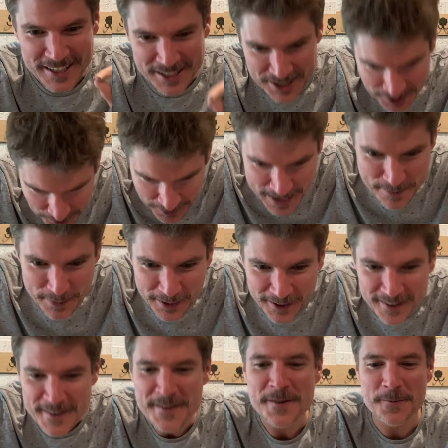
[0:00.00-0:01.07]

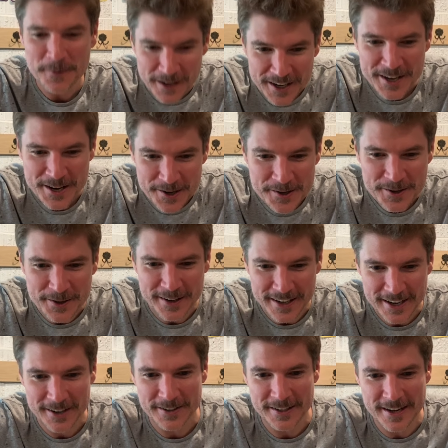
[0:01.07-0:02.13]
Sweeper. What are you doing
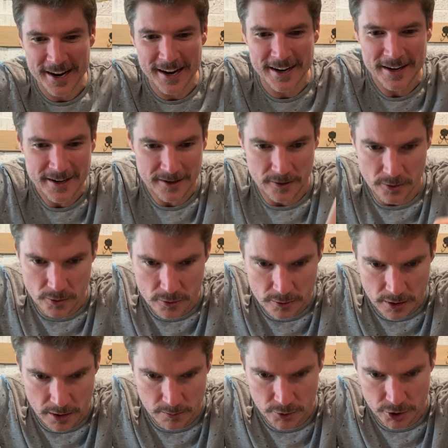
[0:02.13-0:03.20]
here today?
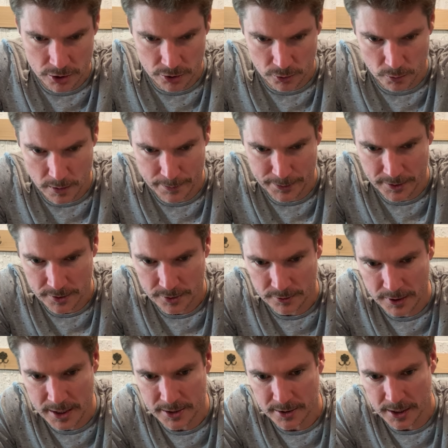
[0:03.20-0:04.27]
Oh, I'm just sweeping the
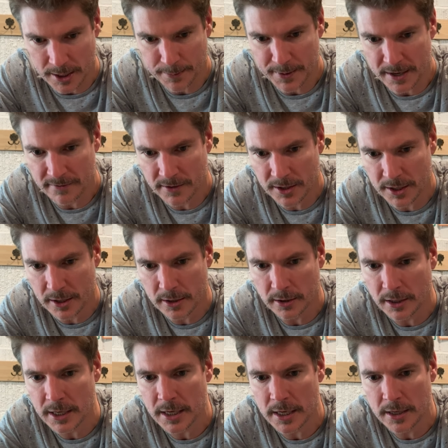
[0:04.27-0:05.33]
streets, keeping everything
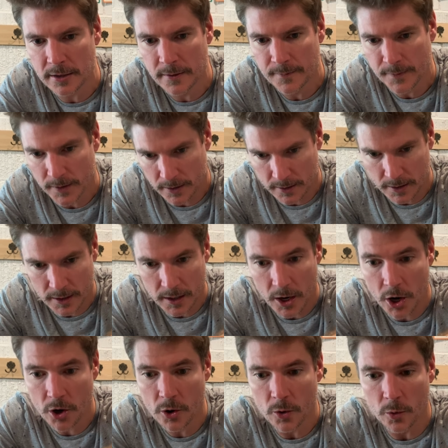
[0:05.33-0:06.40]
clean.
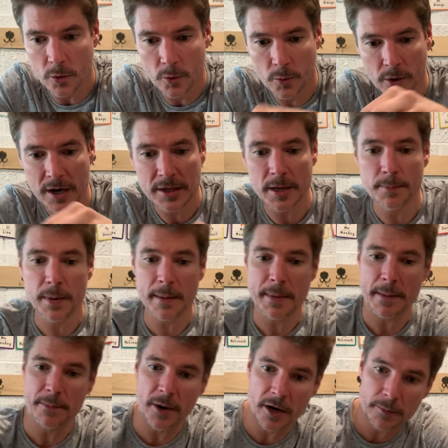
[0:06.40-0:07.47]
Oh, we're at the
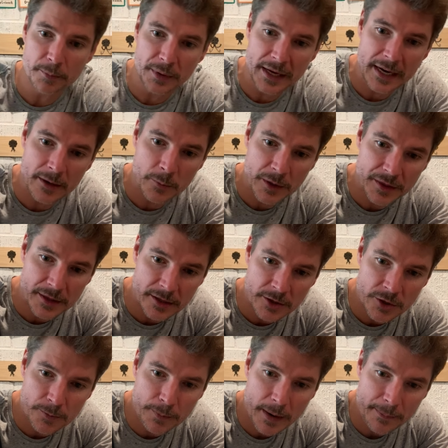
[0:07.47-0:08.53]
puppy park playing with the
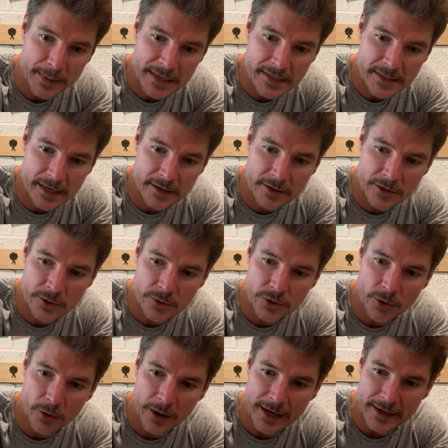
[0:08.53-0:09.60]
new puppies and the new
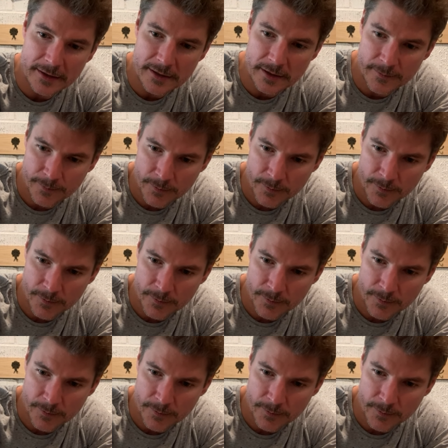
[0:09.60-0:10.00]
toys.